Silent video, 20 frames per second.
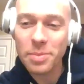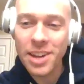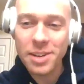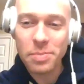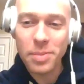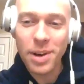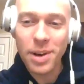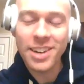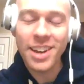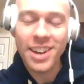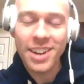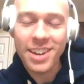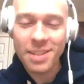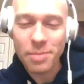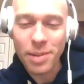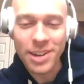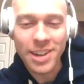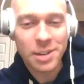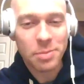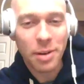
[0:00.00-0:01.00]
man. It's Monday.
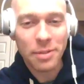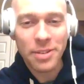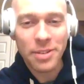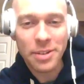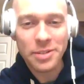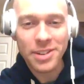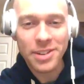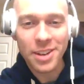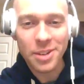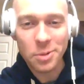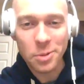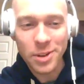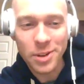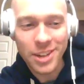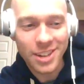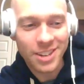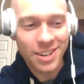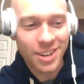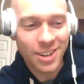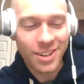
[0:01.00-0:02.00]
Monday's my favorite day of the
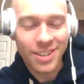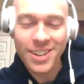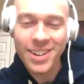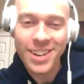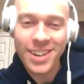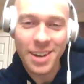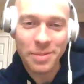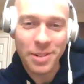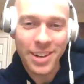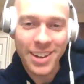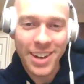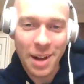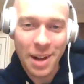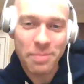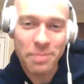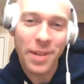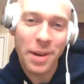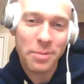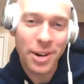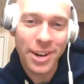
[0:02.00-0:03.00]
week, so I'm
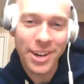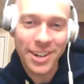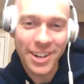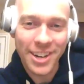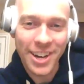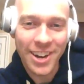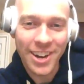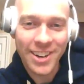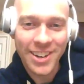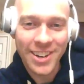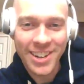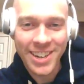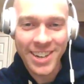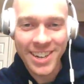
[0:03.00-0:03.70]
ready to go.